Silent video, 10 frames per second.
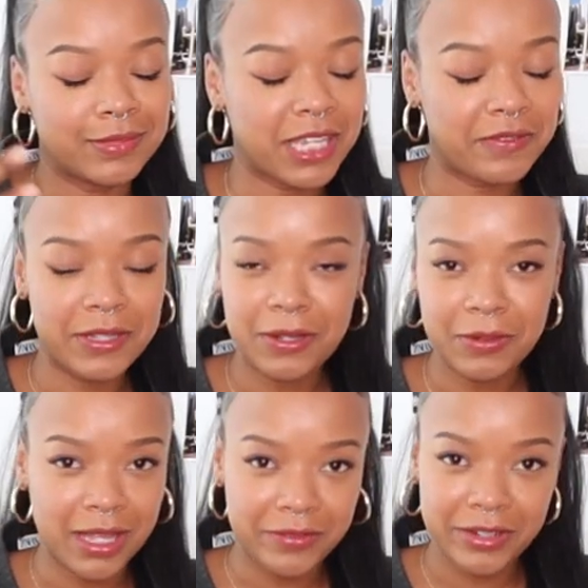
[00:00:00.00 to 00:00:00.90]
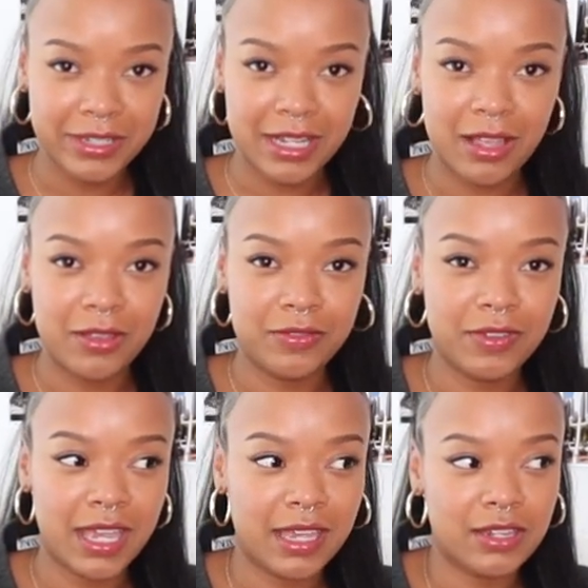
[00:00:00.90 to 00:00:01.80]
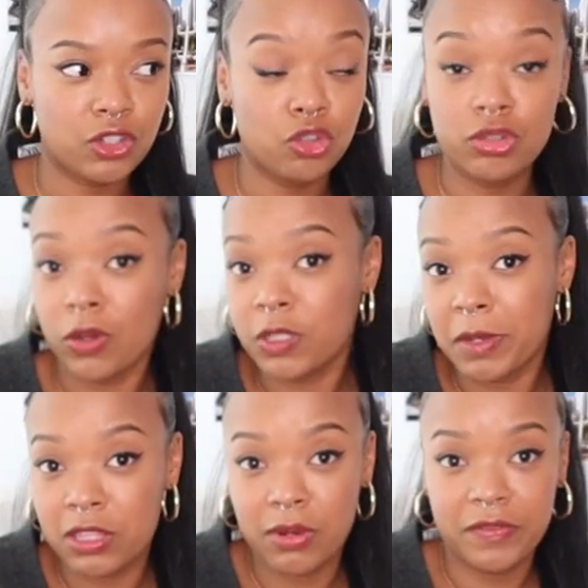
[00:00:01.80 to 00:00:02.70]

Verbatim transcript: if you don't love yourself and you don't spot the